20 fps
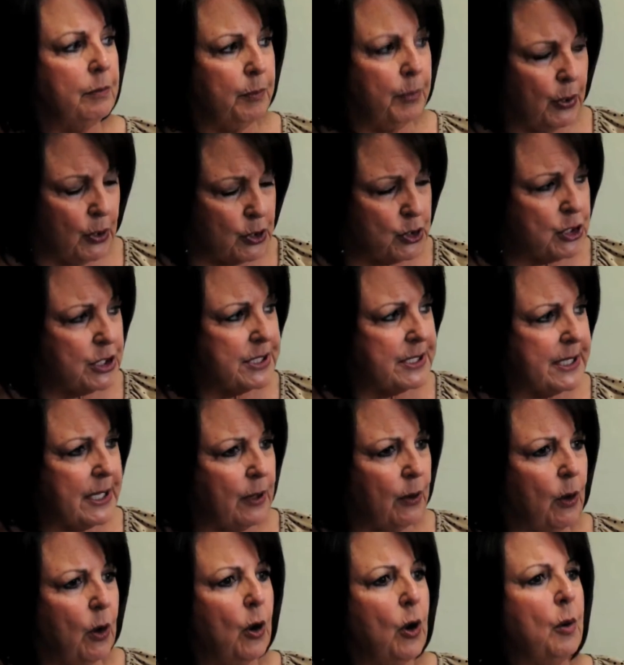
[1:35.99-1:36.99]
purchase their
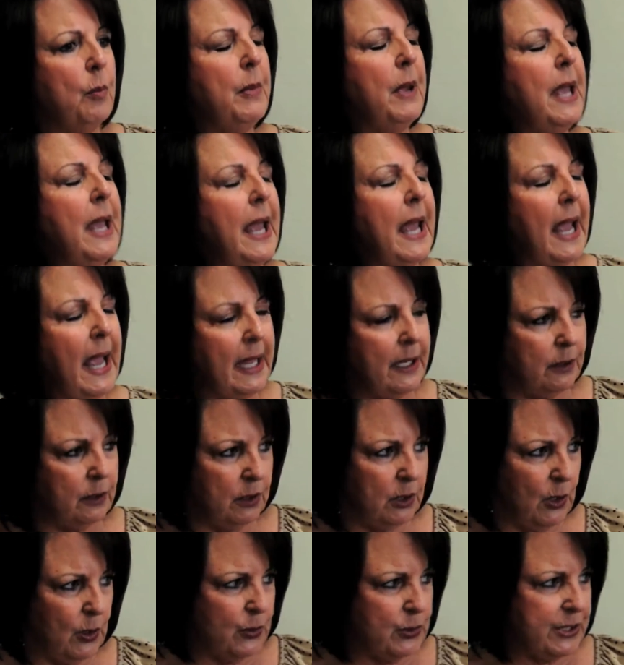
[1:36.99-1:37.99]
home and
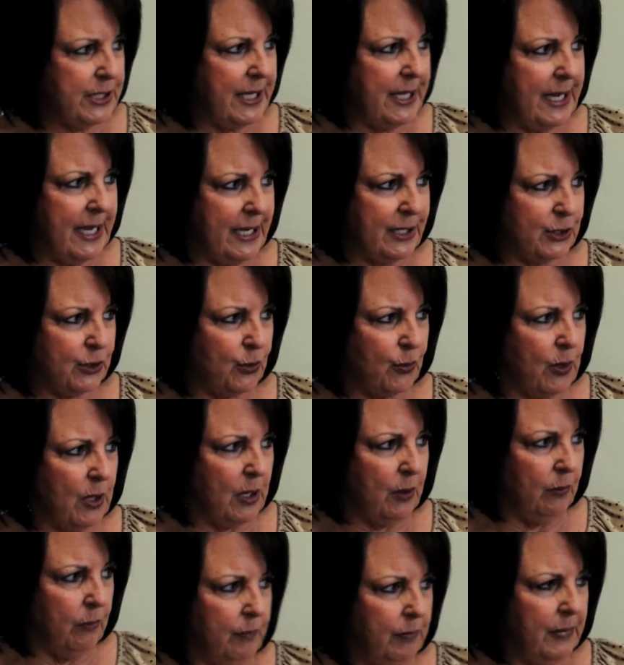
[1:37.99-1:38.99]
close the escrow.